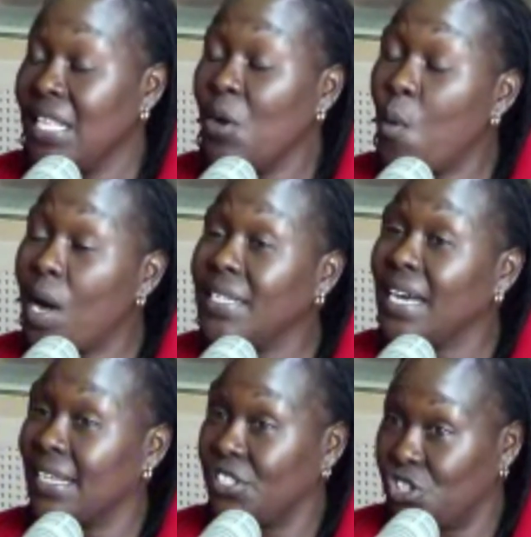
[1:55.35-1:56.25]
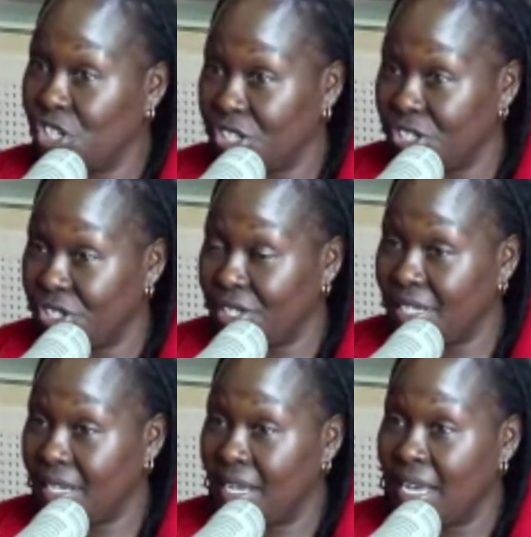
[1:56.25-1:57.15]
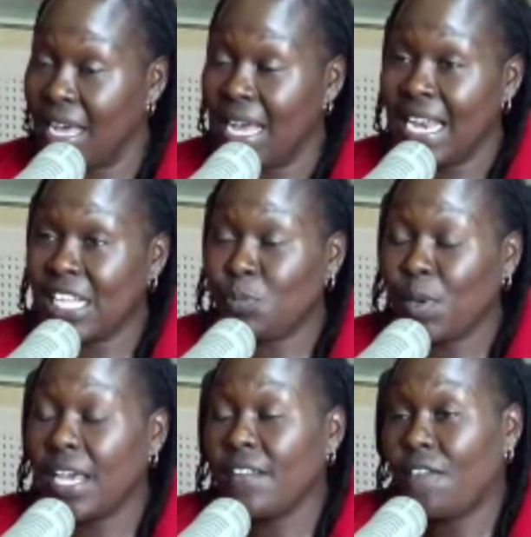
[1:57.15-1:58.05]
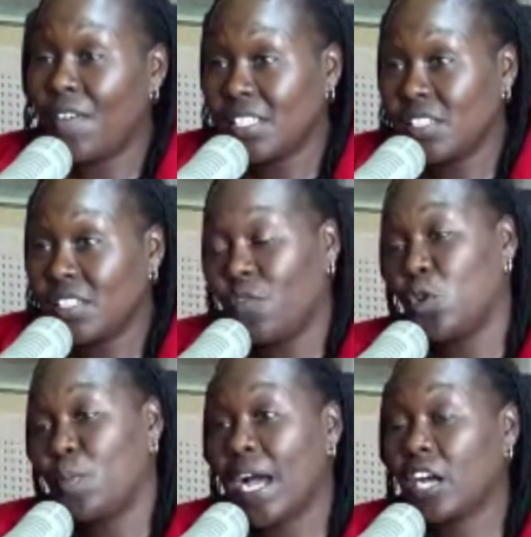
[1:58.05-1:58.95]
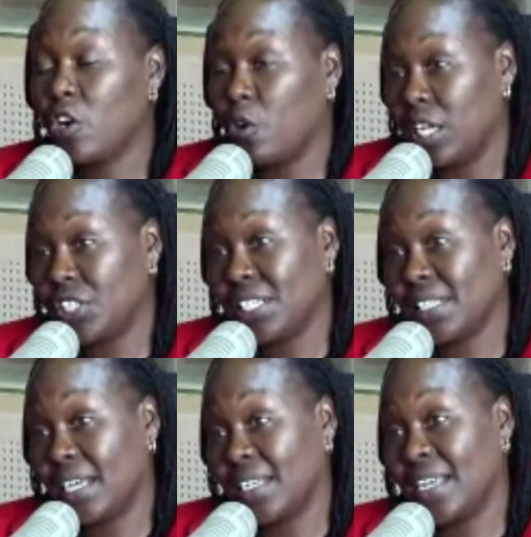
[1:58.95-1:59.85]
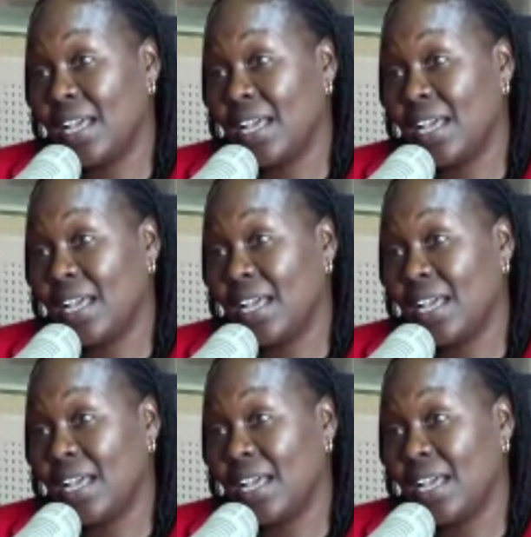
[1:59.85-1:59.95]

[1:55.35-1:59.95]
The world has changed. Let's begin first of all by acknowledging that